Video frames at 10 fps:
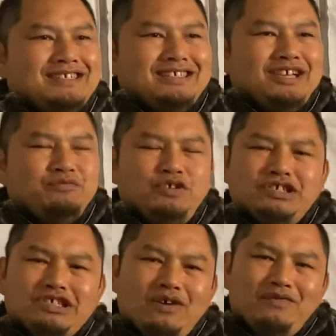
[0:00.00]
I was being
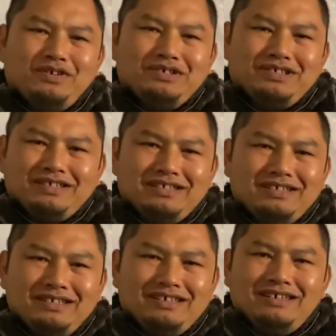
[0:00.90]
selfish, and,
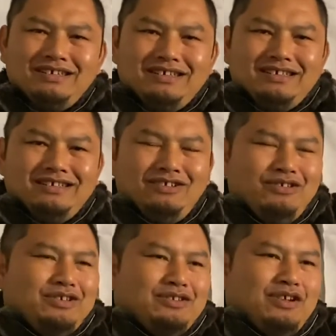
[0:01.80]
you know,
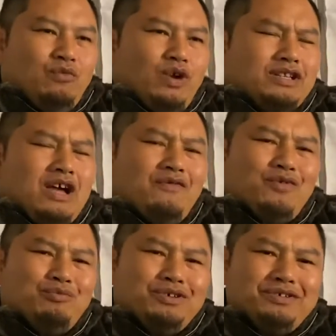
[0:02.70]
it worked out for
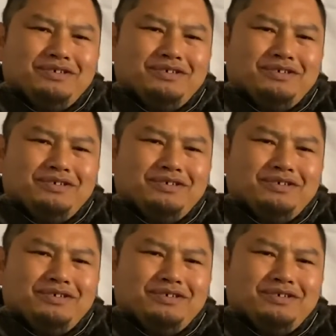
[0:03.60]
me.